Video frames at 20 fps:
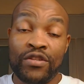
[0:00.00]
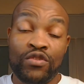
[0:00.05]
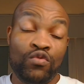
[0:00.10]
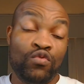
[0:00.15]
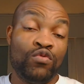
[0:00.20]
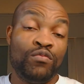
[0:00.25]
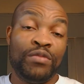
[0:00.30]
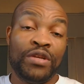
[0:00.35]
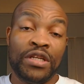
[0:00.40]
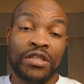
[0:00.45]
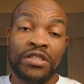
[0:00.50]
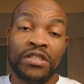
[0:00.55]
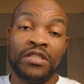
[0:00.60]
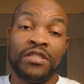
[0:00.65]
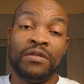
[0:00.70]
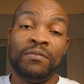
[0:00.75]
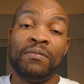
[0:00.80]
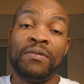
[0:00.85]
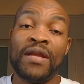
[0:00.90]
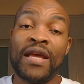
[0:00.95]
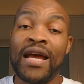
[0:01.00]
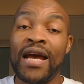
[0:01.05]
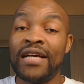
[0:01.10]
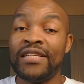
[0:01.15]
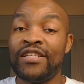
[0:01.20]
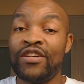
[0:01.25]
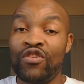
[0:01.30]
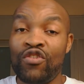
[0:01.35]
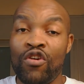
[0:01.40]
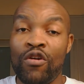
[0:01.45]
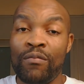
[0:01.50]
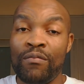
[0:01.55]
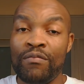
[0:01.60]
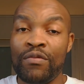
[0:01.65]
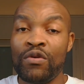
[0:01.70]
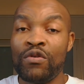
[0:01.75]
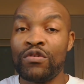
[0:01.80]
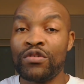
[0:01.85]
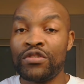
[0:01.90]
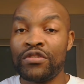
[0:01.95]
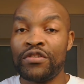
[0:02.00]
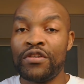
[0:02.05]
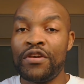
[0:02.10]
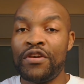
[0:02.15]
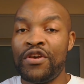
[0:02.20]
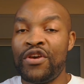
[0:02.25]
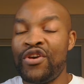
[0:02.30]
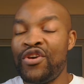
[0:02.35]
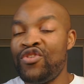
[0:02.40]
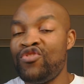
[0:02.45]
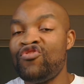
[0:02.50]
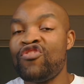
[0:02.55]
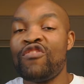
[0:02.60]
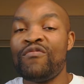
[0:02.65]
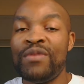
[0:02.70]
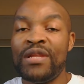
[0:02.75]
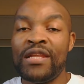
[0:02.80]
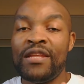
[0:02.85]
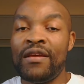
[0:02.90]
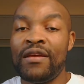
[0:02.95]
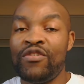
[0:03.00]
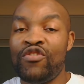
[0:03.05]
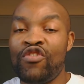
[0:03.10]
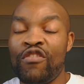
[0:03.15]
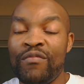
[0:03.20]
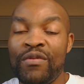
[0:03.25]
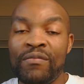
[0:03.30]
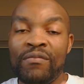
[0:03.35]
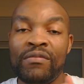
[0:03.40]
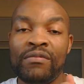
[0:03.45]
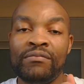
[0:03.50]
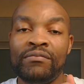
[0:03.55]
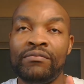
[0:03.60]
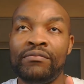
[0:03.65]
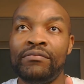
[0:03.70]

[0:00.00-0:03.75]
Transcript: You won't be registering player as a club because you have been